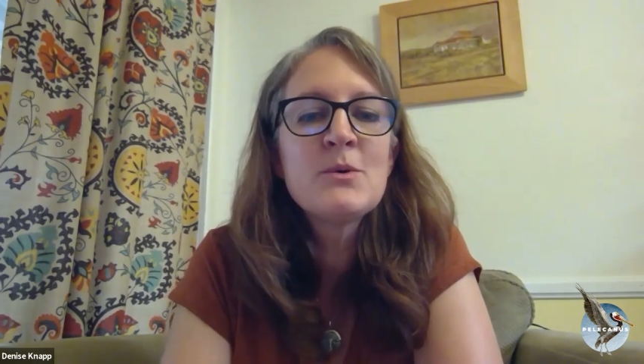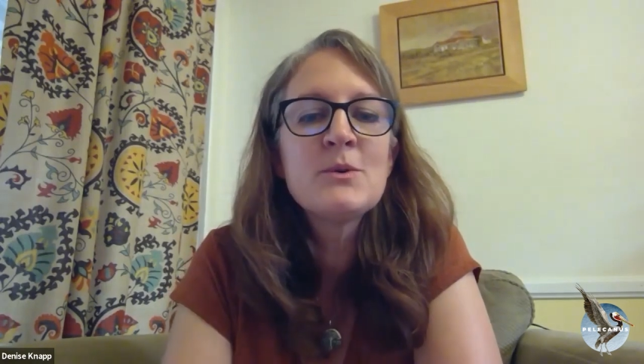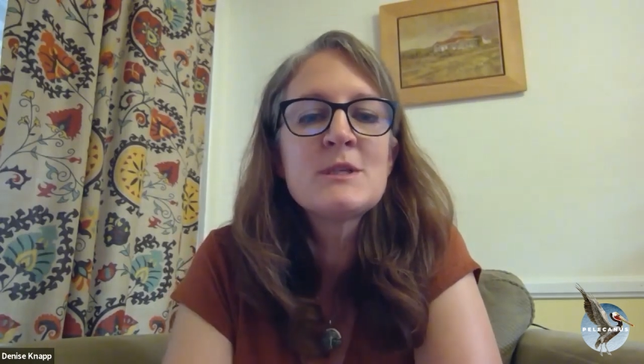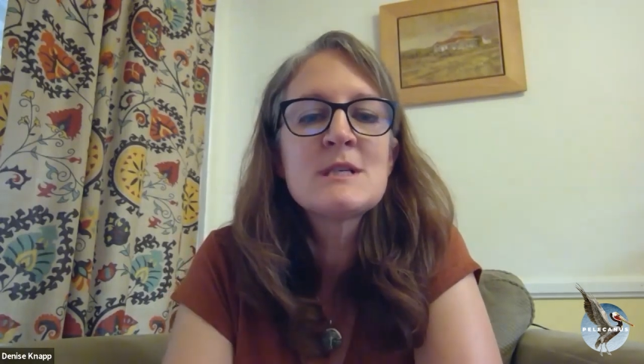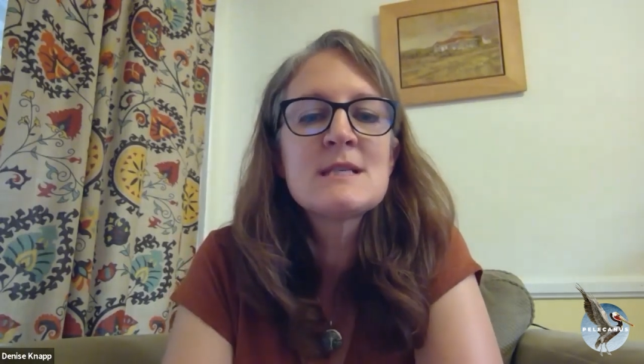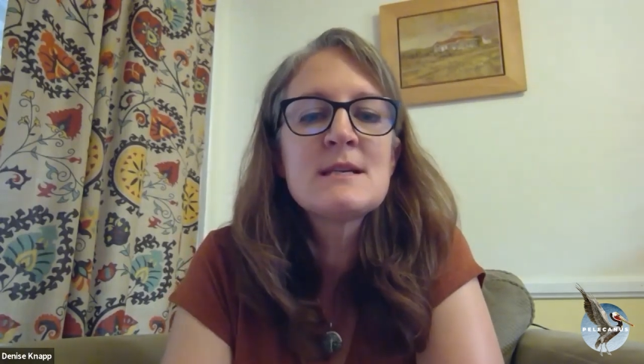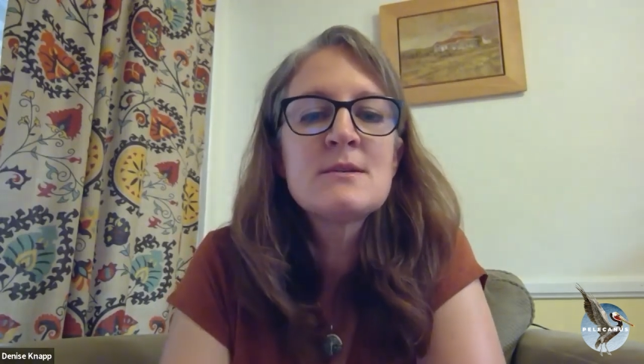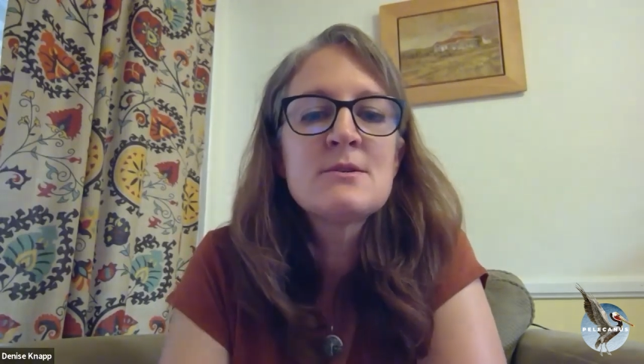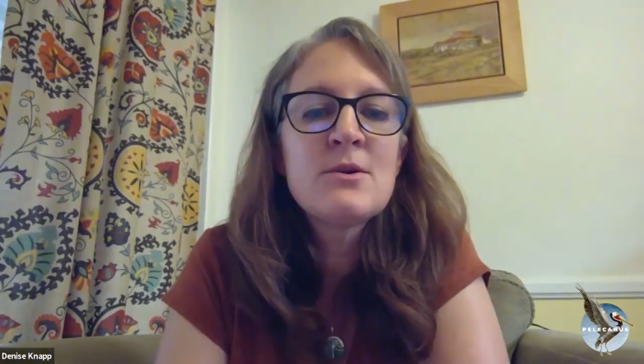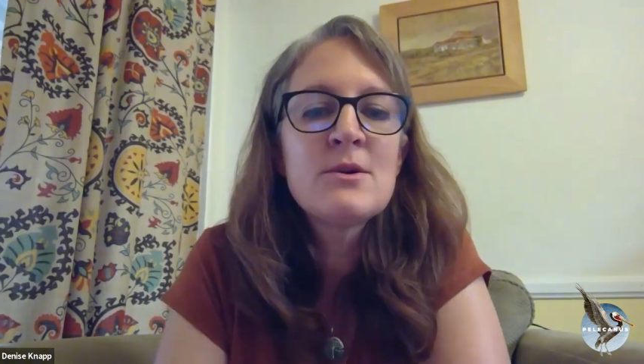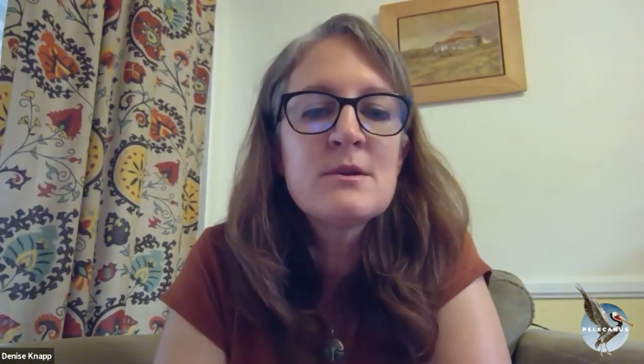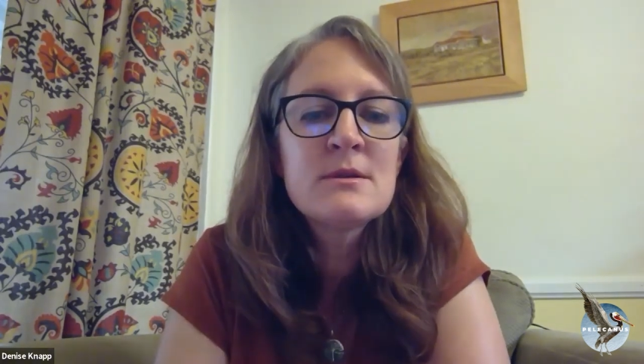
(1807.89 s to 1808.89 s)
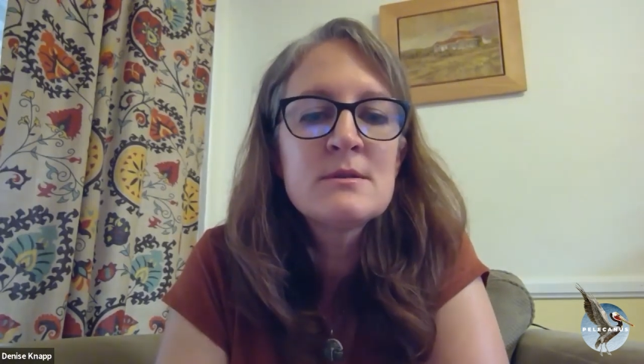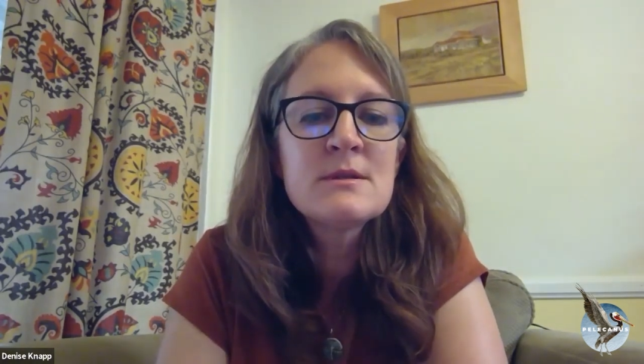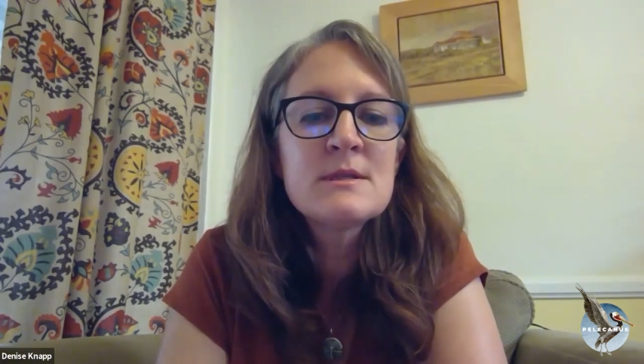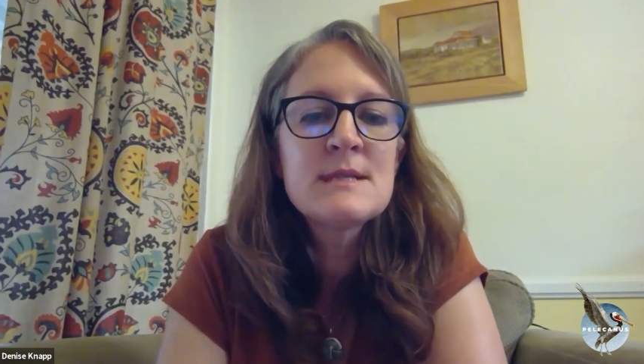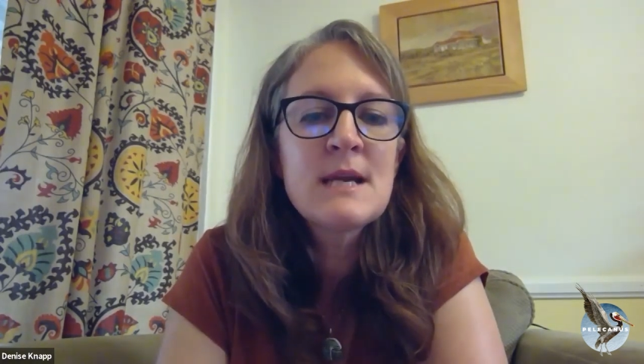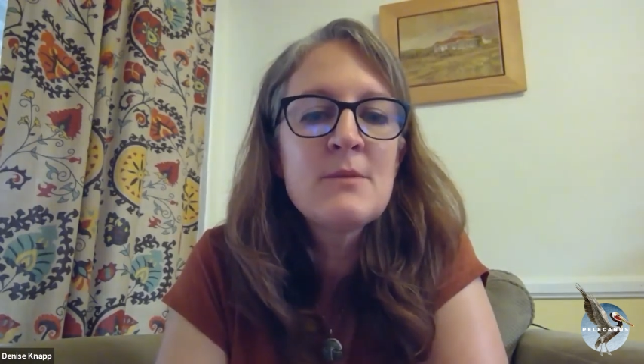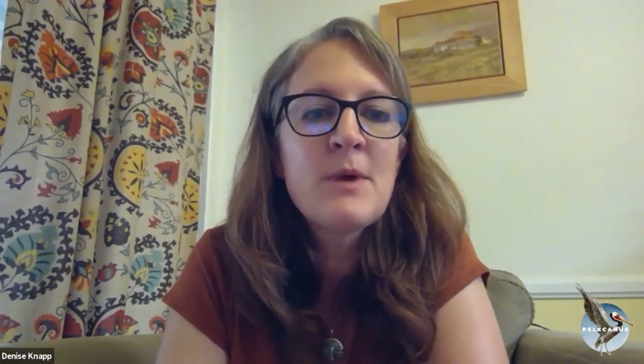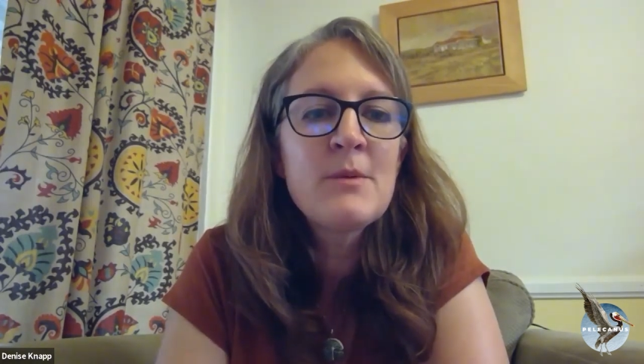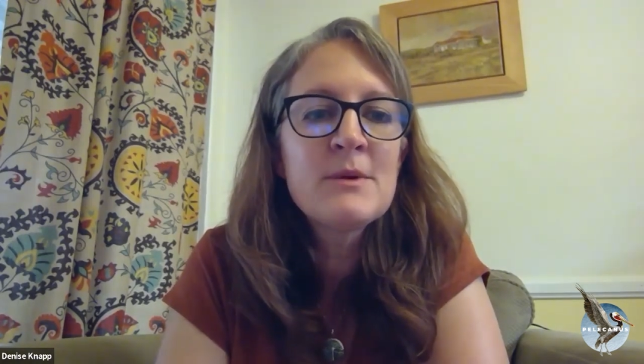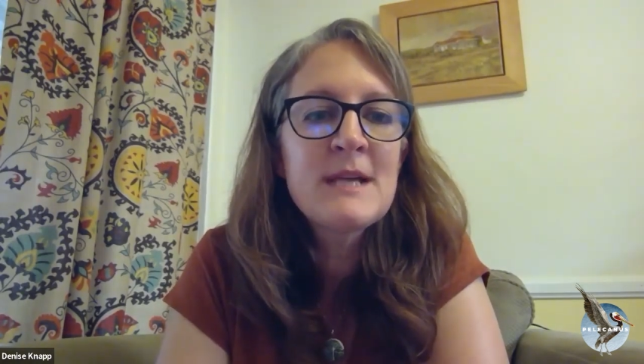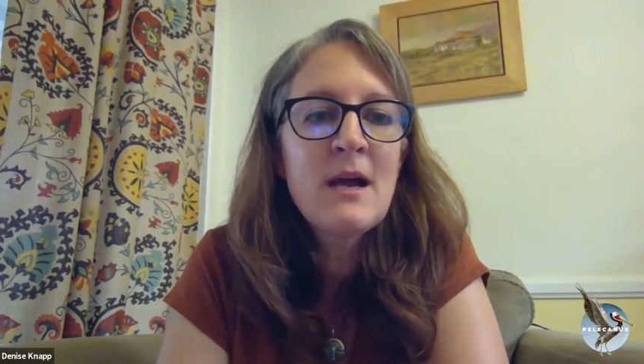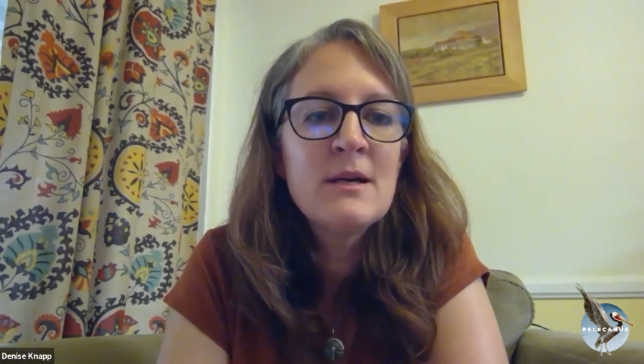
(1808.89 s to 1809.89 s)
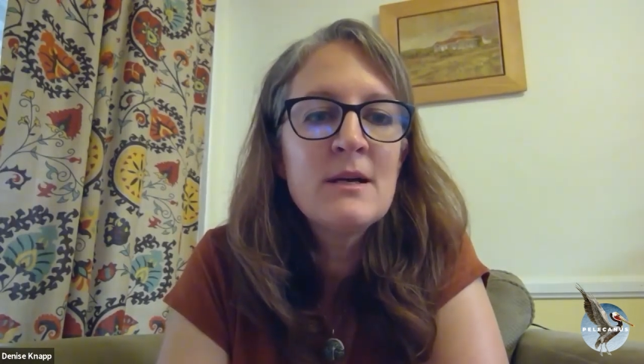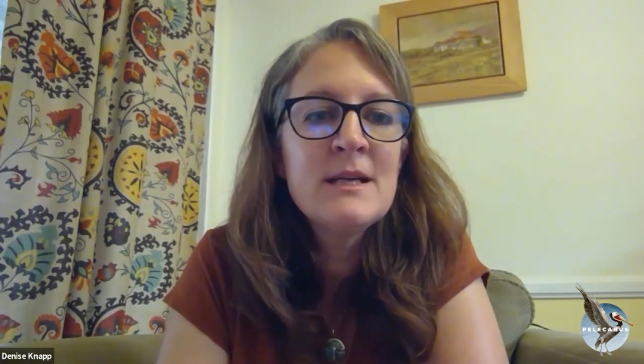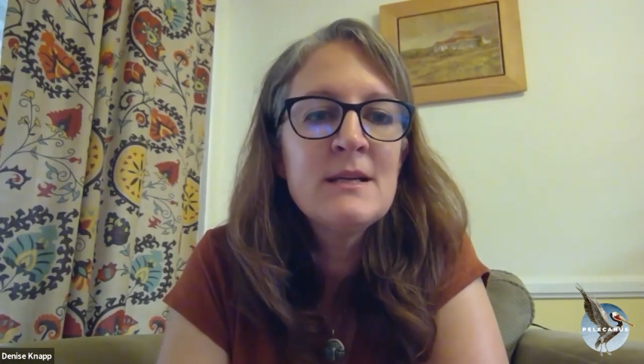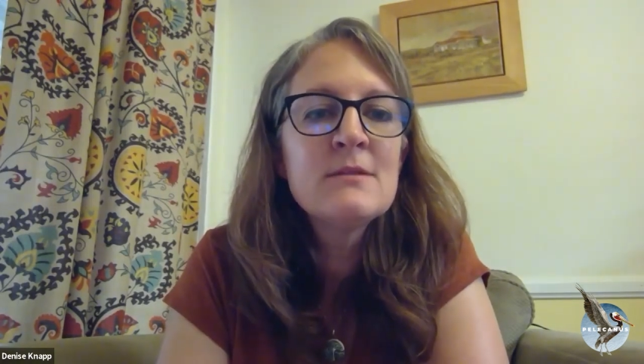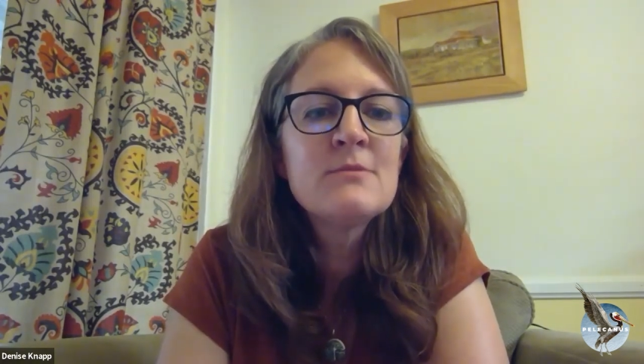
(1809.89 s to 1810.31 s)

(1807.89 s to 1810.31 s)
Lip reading: which is in northern Santa Barbara County,